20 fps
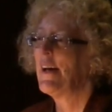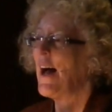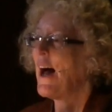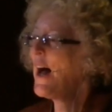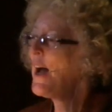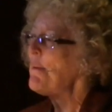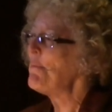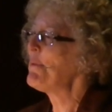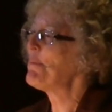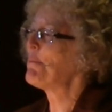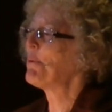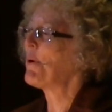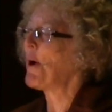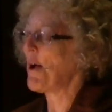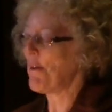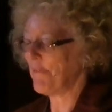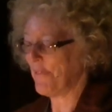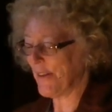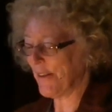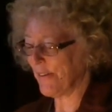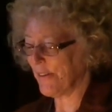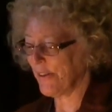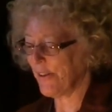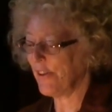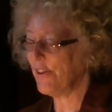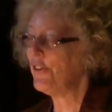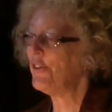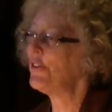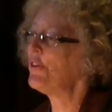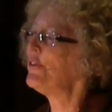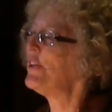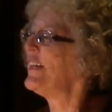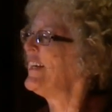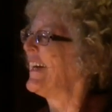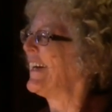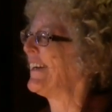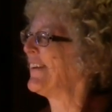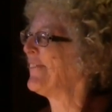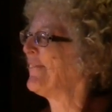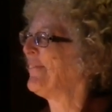I'm the prophet
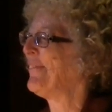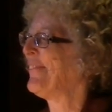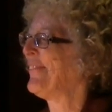Junia.